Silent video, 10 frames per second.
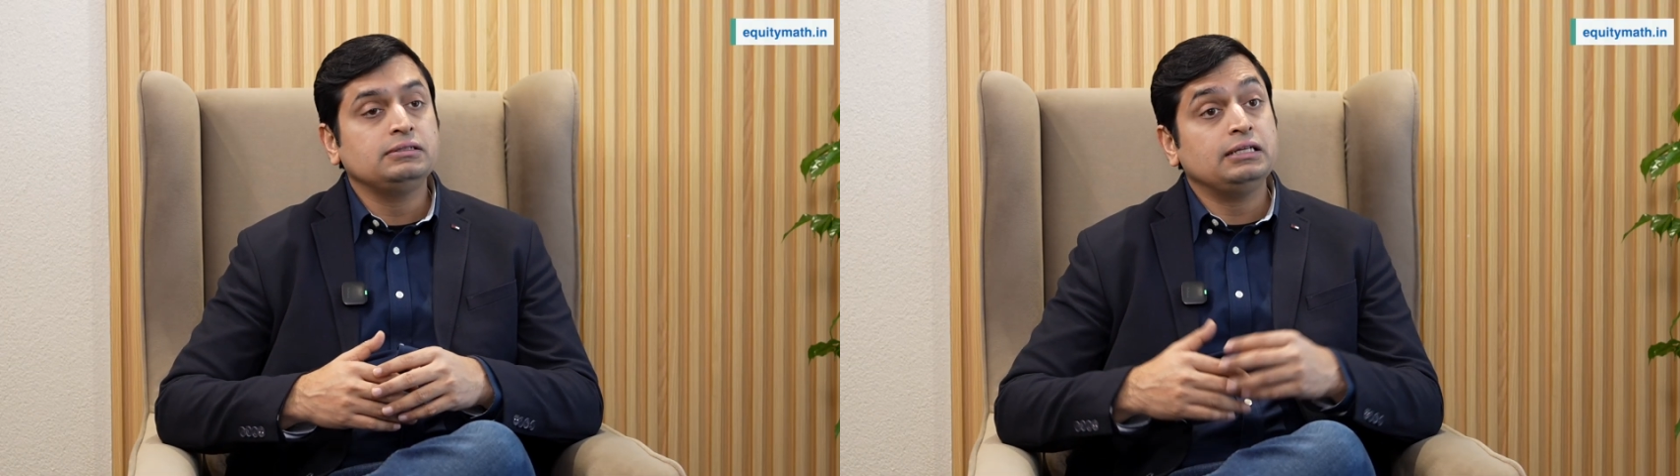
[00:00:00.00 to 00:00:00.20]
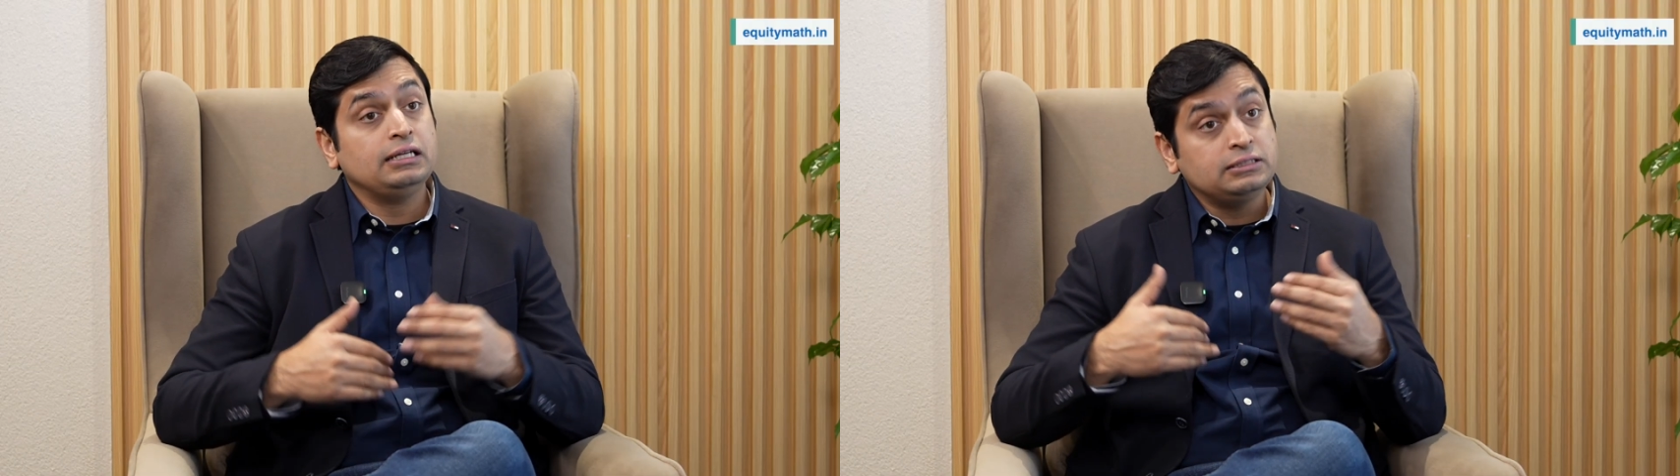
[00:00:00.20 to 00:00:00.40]

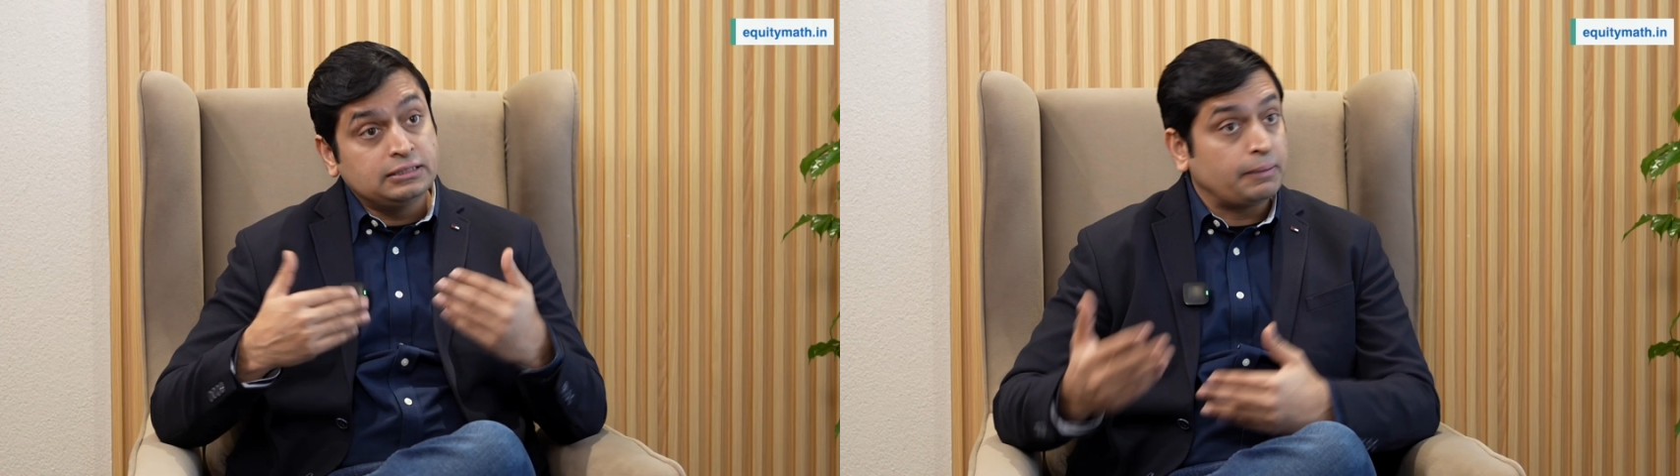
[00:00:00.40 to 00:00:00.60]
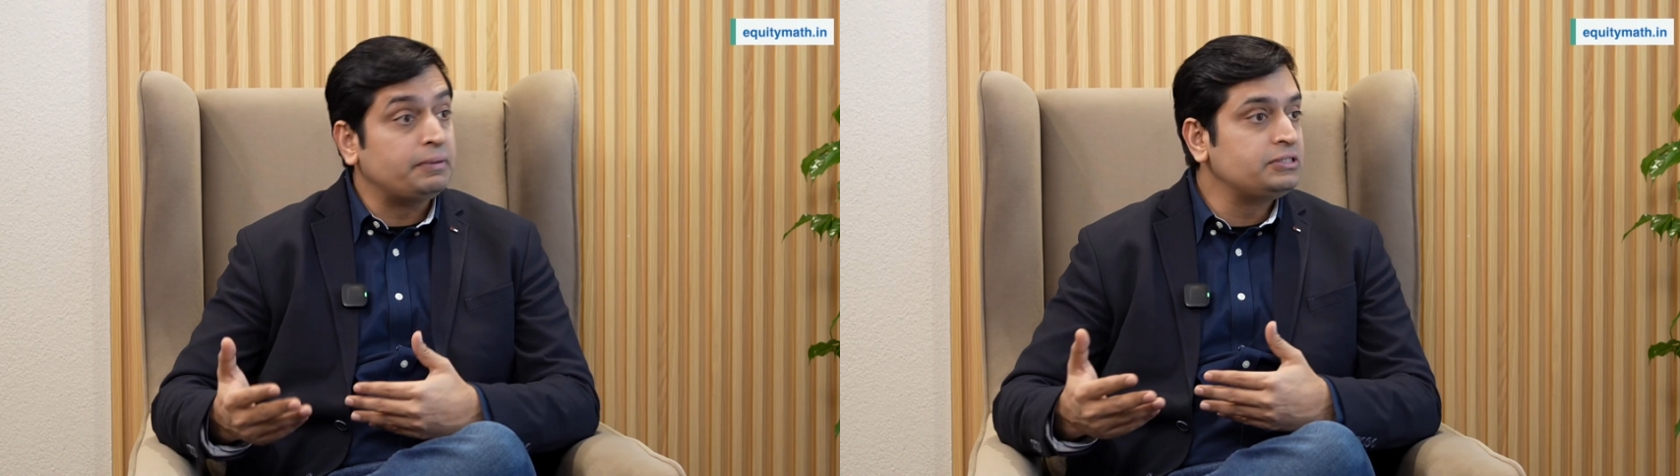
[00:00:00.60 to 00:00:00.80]
in
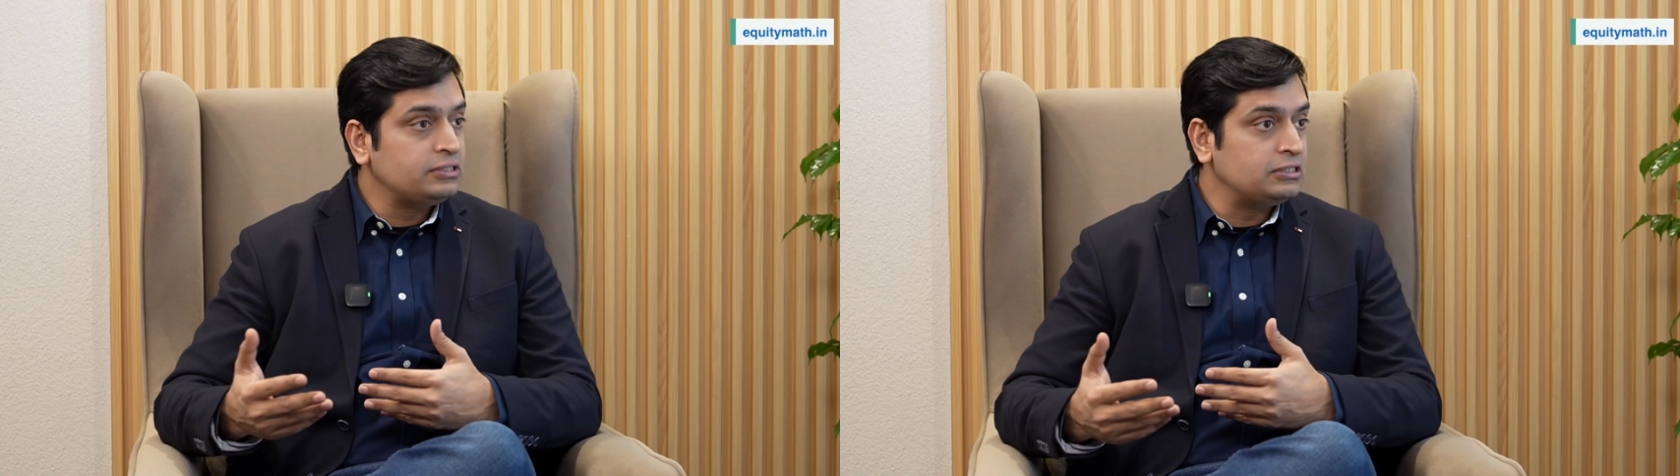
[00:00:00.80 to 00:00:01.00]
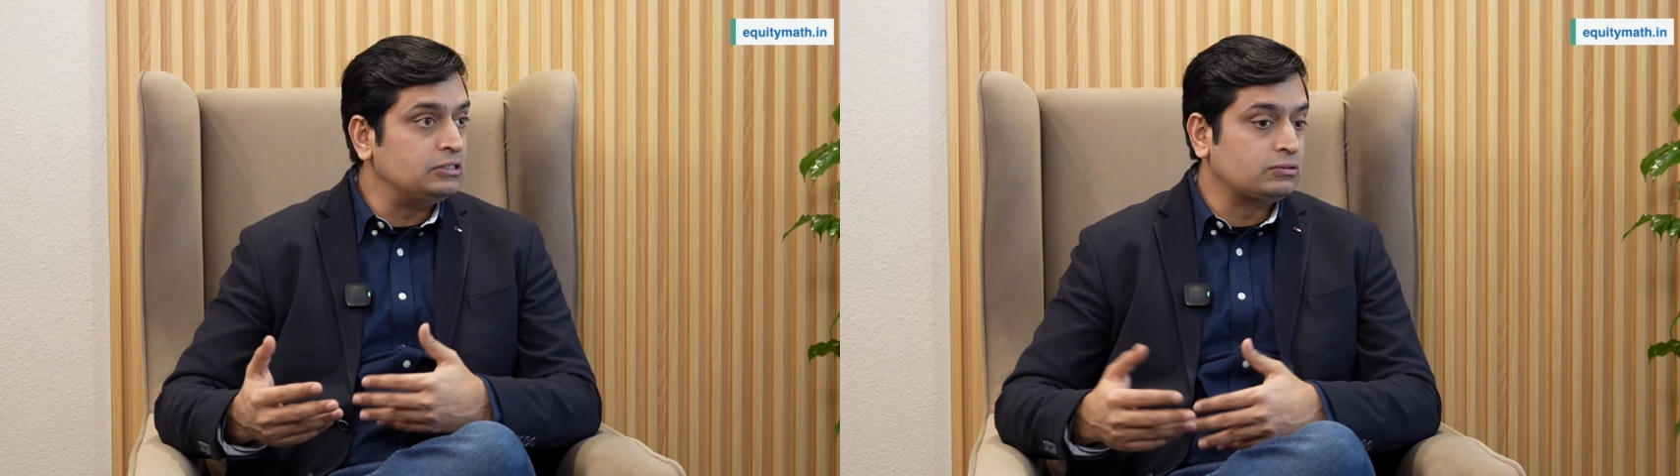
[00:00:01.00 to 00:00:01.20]
some
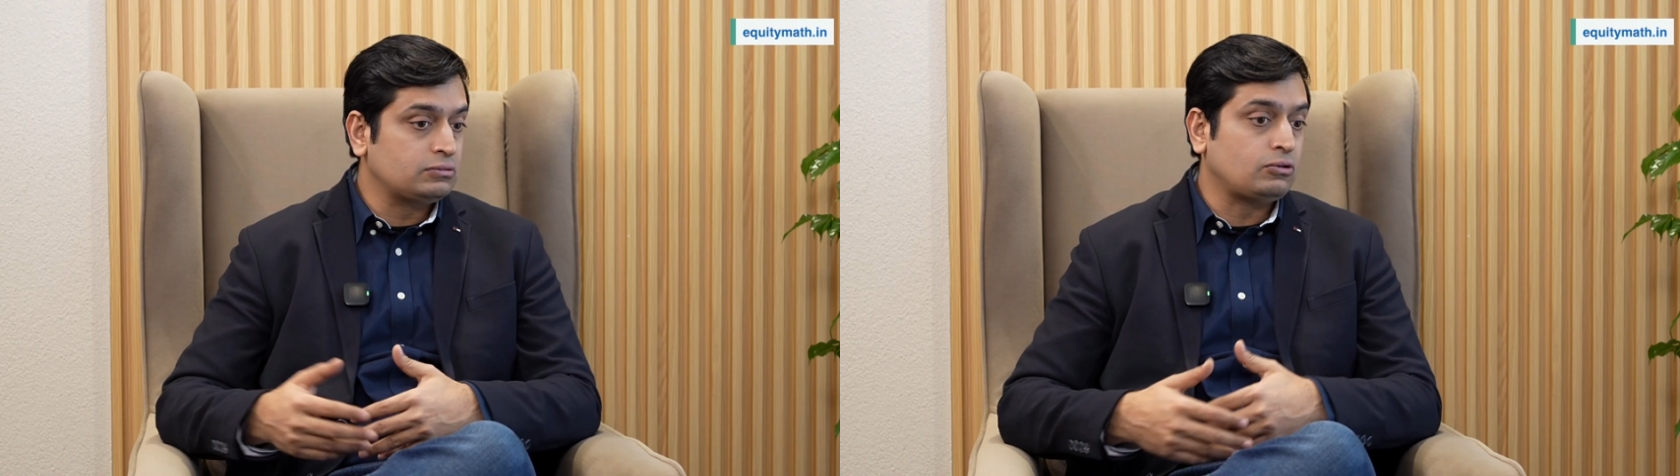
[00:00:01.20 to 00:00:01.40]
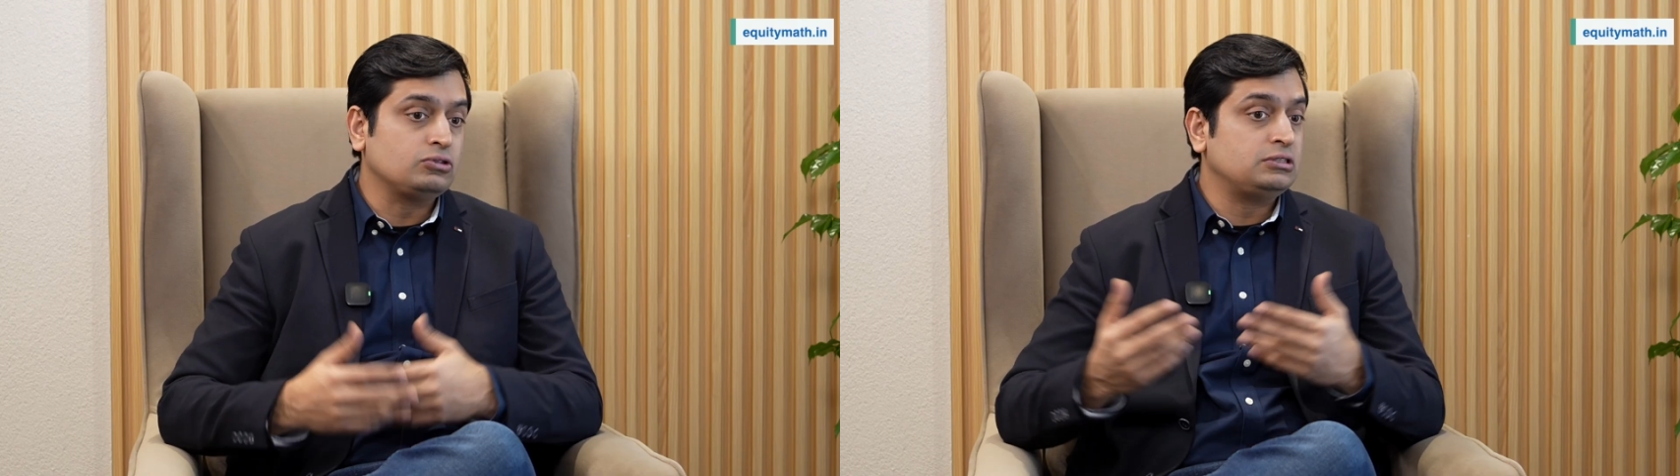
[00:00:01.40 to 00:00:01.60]
exchanges
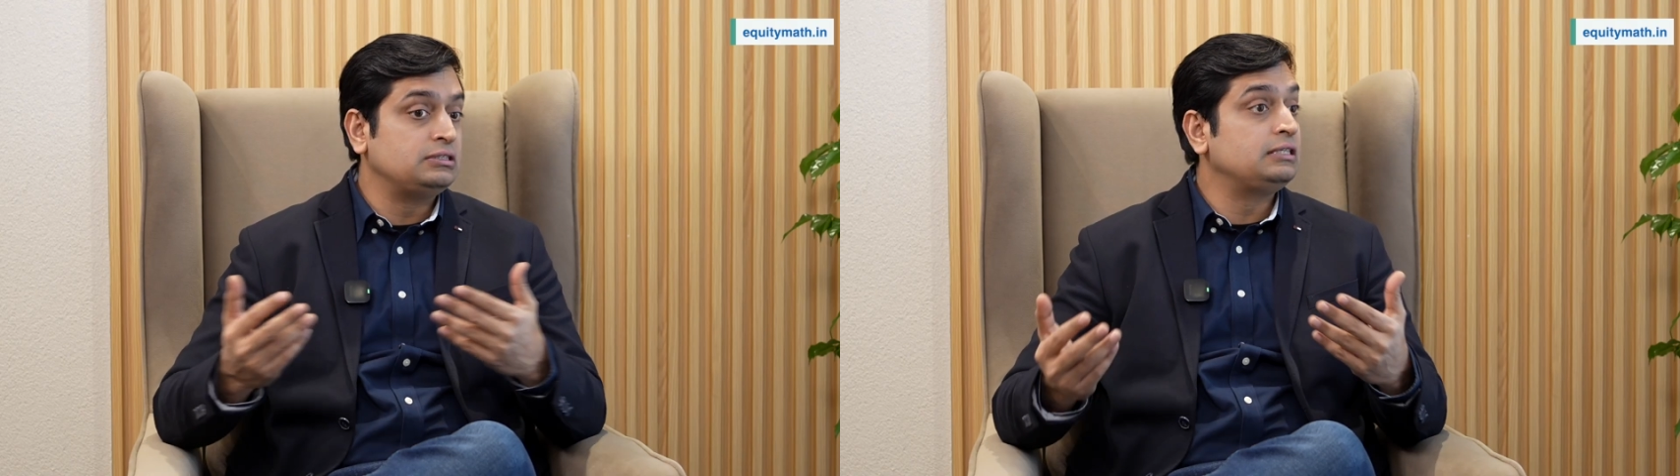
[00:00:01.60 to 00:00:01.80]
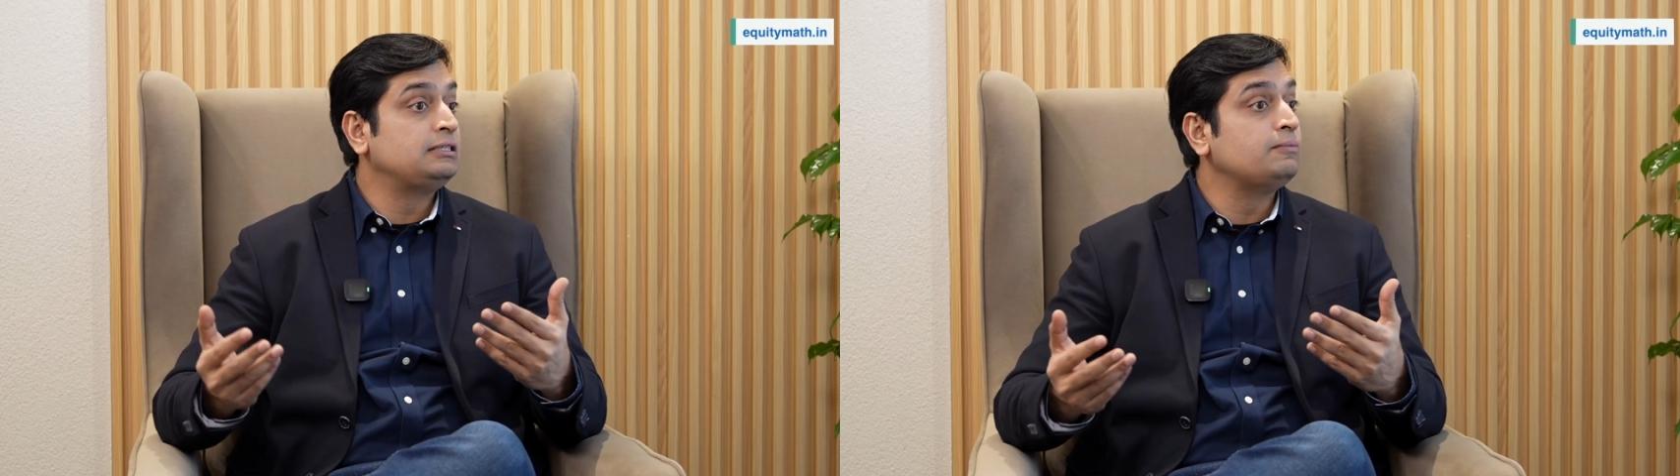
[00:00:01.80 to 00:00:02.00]
cost us
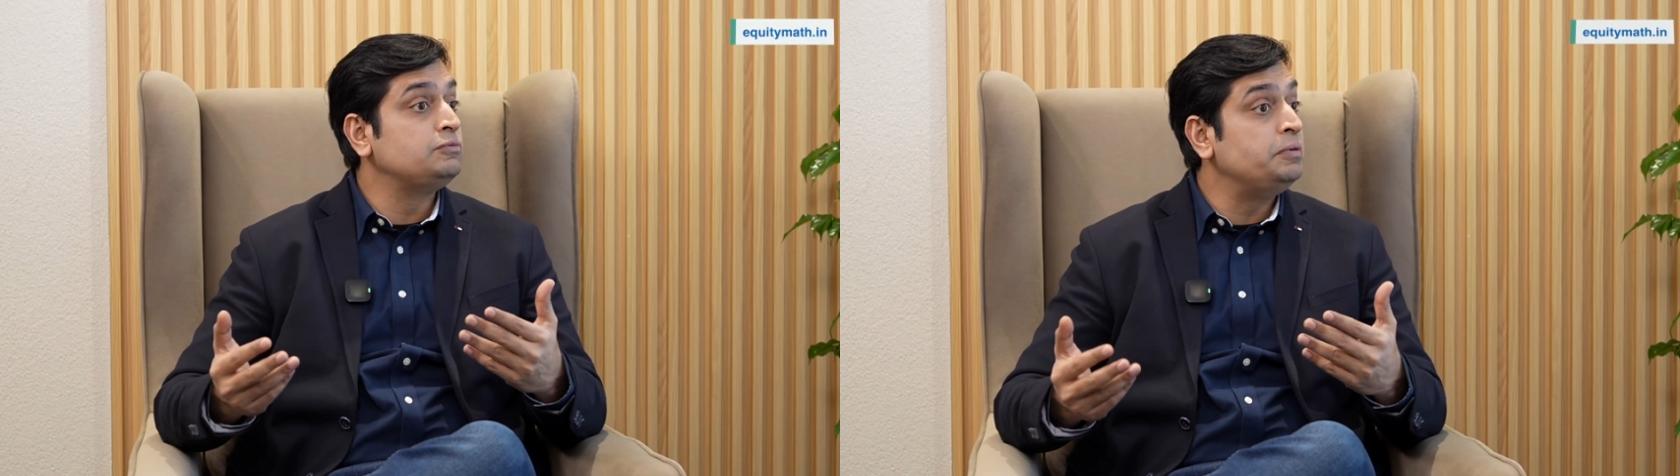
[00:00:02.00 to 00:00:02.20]
at times $1